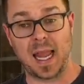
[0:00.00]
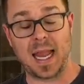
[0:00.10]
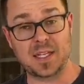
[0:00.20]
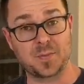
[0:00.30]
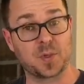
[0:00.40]

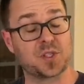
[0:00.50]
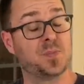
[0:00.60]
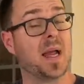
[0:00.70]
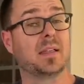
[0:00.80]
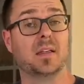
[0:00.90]
It's
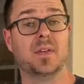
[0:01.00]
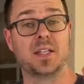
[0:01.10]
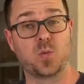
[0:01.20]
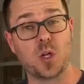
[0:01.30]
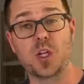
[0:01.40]
perspective.
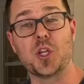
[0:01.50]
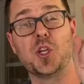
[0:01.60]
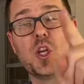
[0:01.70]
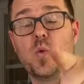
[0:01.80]
It's what you